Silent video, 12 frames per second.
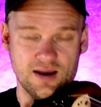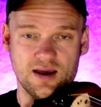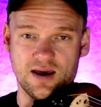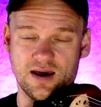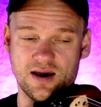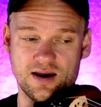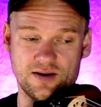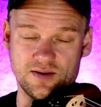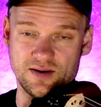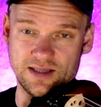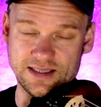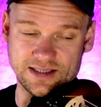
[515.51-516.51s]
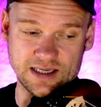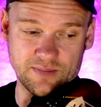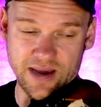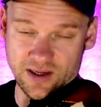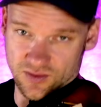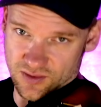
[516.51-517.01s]
Let's get
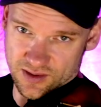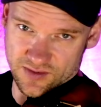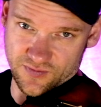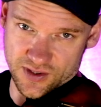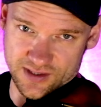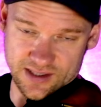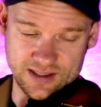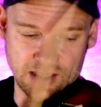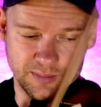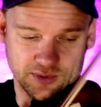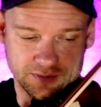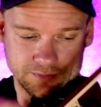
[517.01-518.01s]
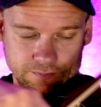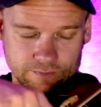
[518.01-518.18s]
back to this first example.